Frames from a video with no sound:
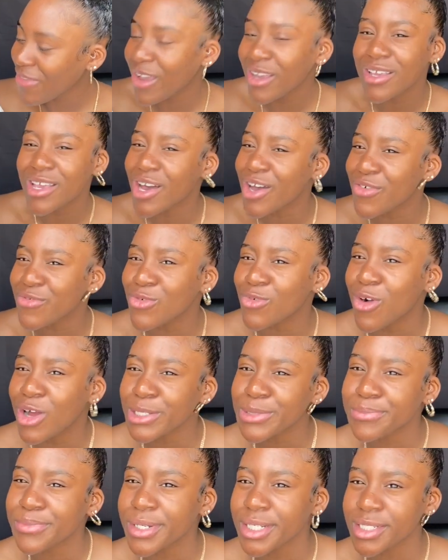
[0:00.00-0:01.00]
Y'all ever
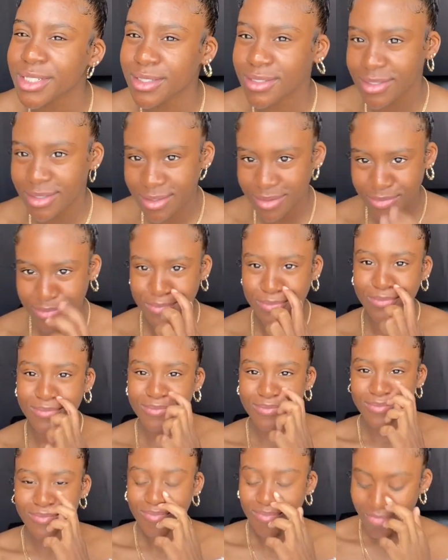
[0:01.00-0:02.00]
watch Precious?
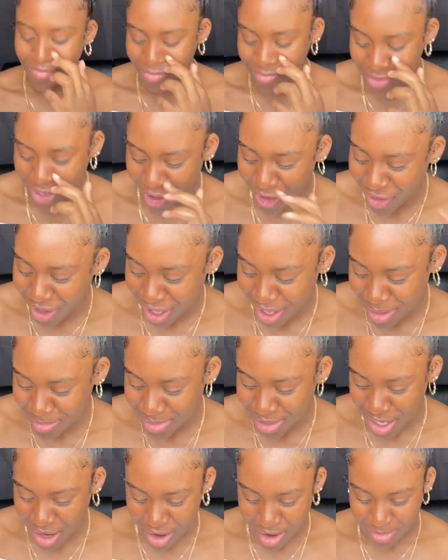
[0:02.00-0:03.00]
Okay, I'm
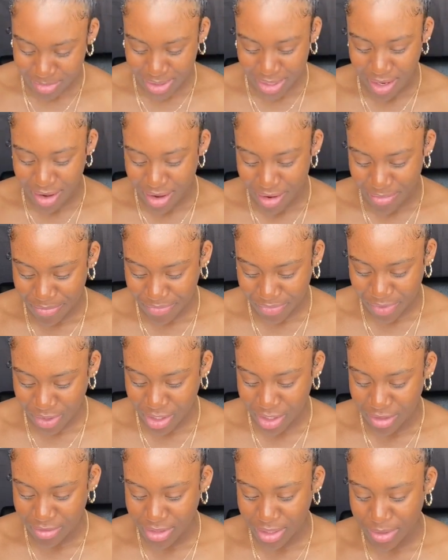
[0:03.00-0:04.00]
sorry. I'm
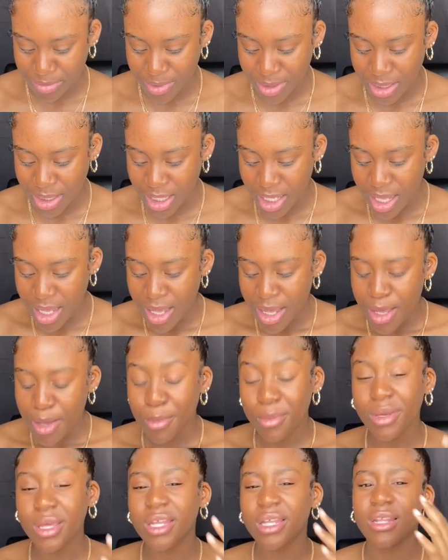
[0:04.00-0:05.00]
getting off subject.
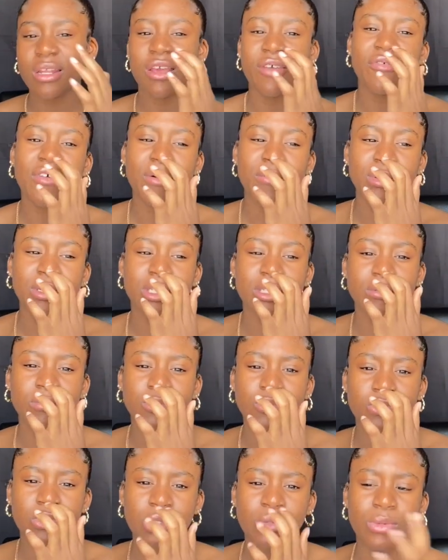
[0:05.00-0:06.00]
And if I wanted to
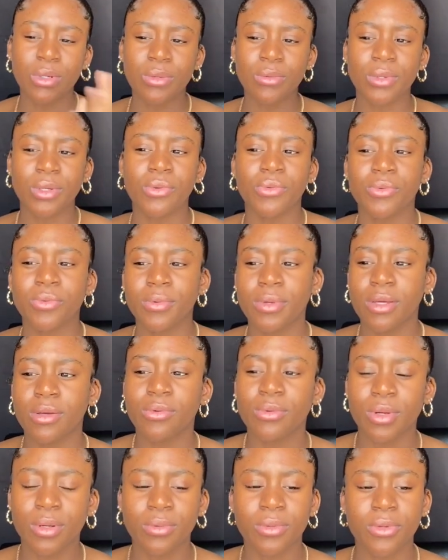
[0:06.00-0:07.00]
move somewhere, where
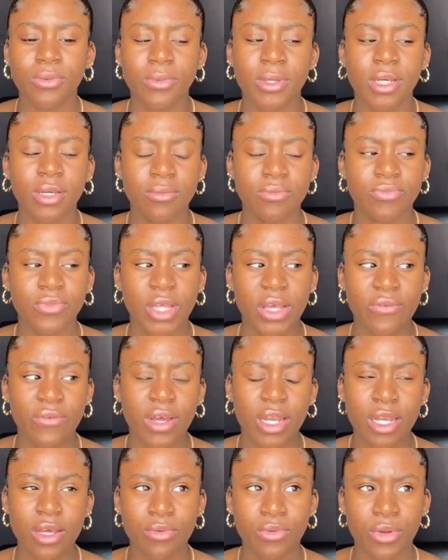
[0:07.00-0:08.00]
would it be? If I
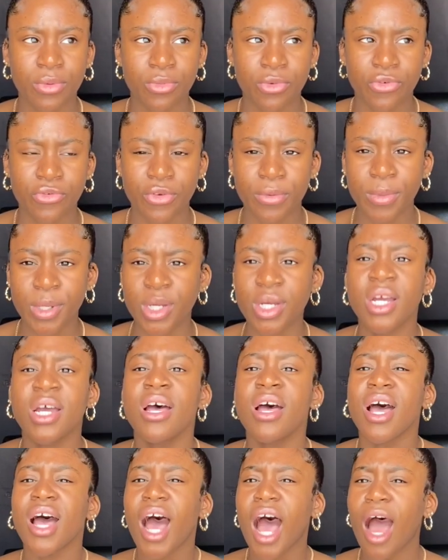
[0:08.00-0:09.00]
did want to move from here,
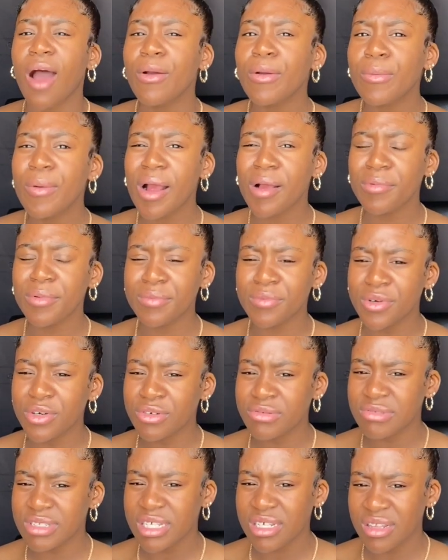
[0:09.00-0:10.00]
I would probably
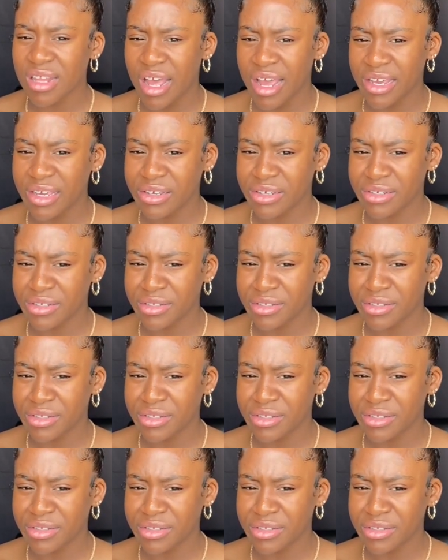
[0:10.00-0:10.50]
move to like